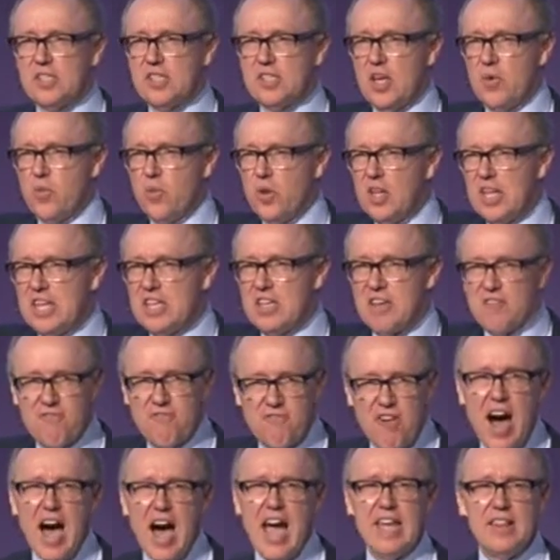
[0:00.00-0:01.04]
that really
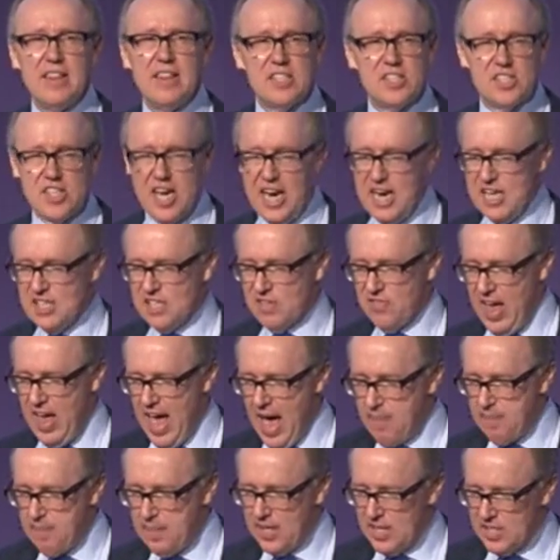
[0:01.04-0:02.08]
define the science of
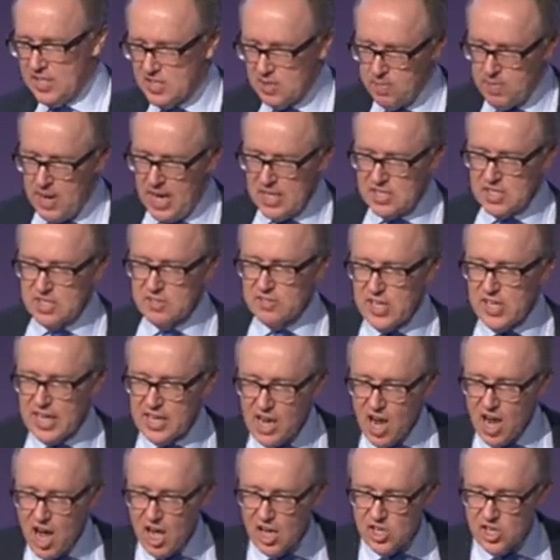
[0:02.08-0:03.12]
happiness and positive
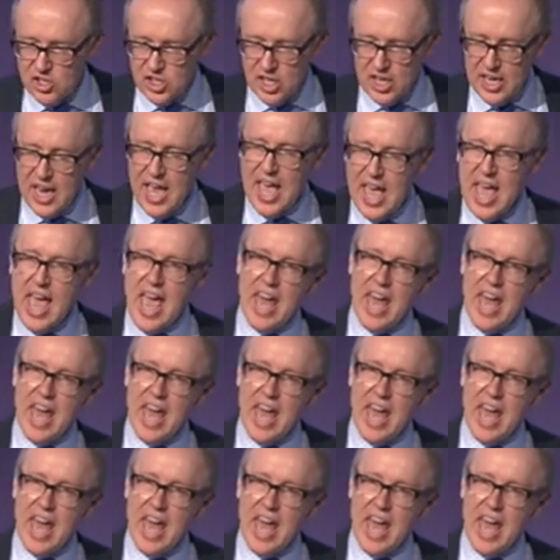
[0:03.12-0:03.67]
psychology